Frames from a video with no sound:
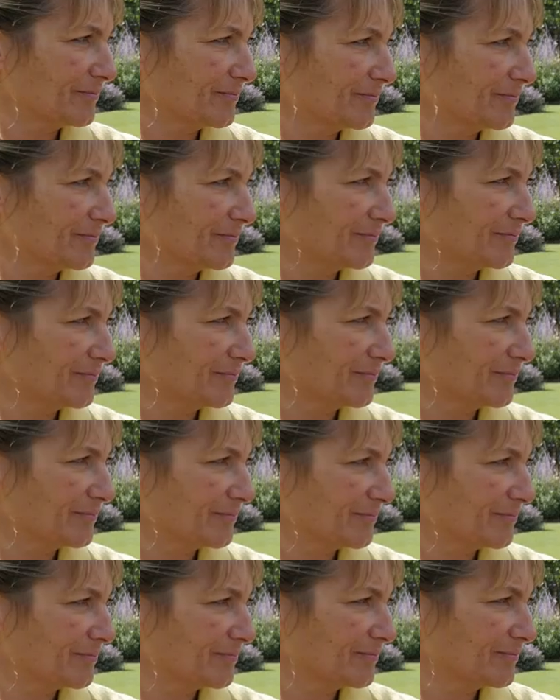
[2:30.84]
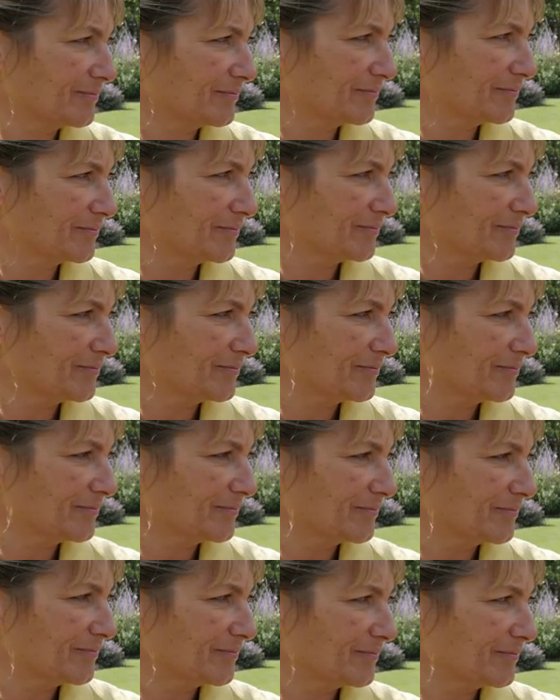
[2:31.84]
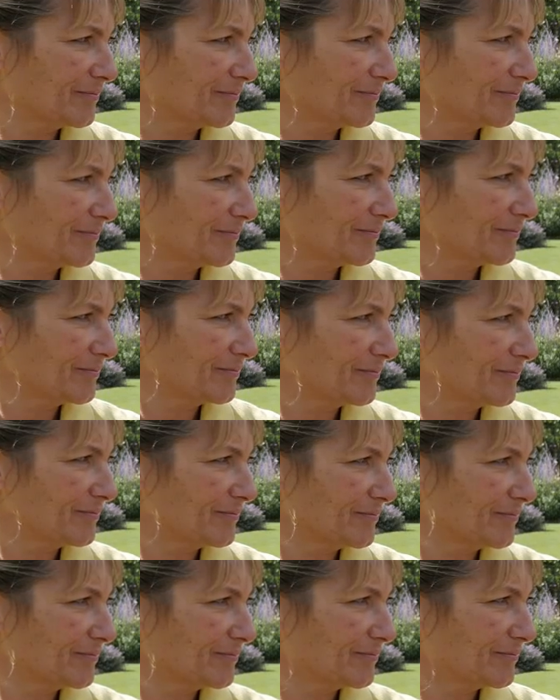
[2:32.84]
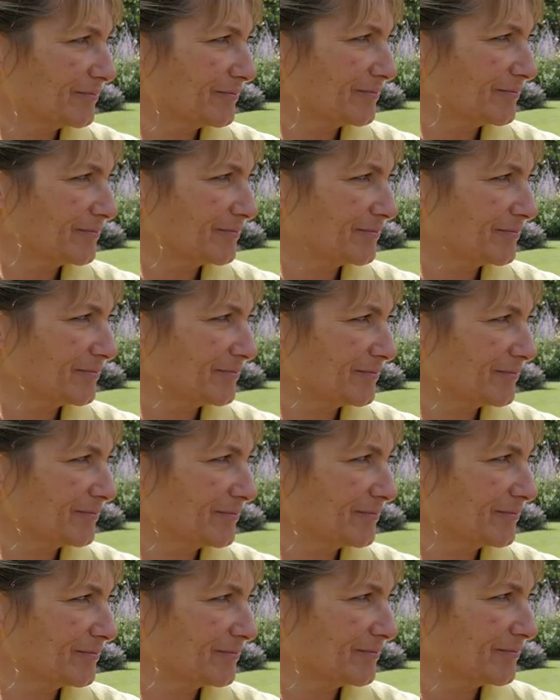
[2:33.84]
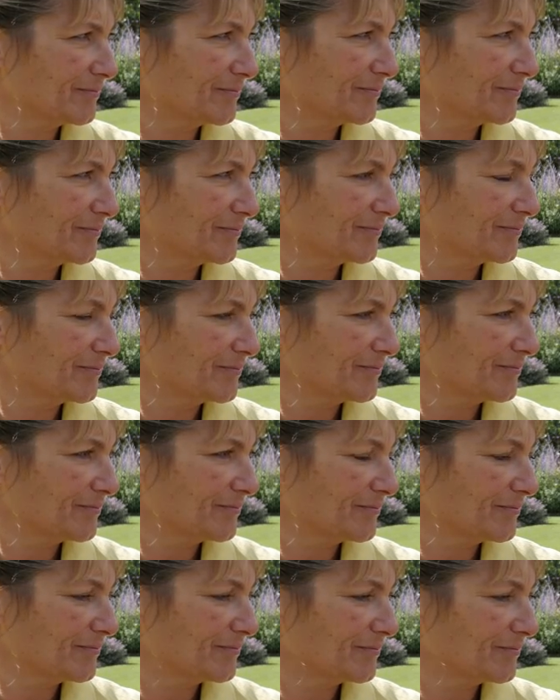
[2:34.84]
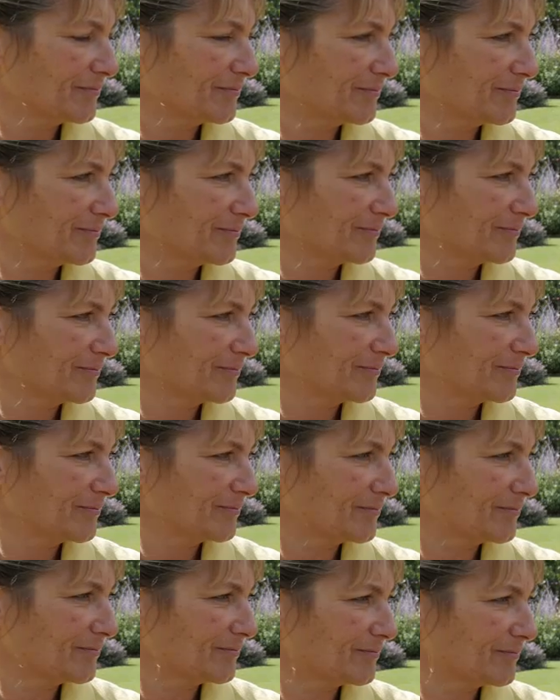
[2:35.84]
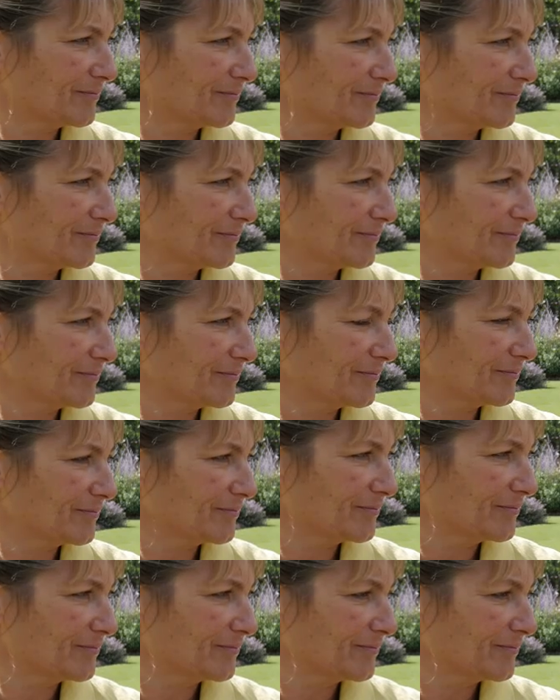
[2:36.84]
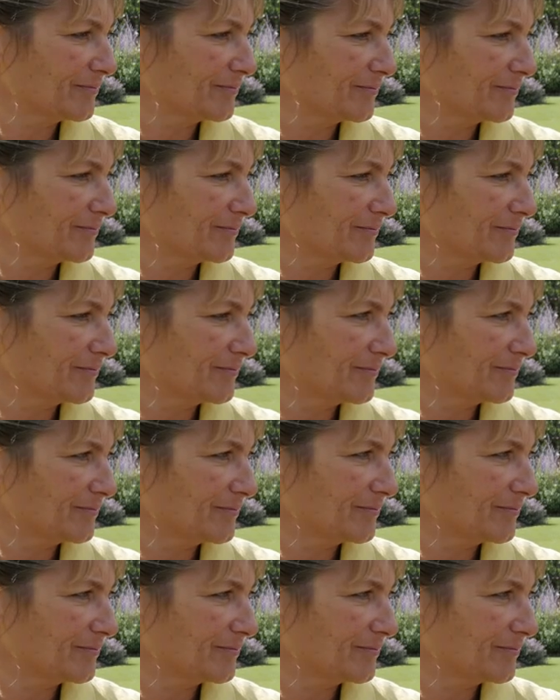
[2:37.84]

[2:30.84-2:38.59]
(silent)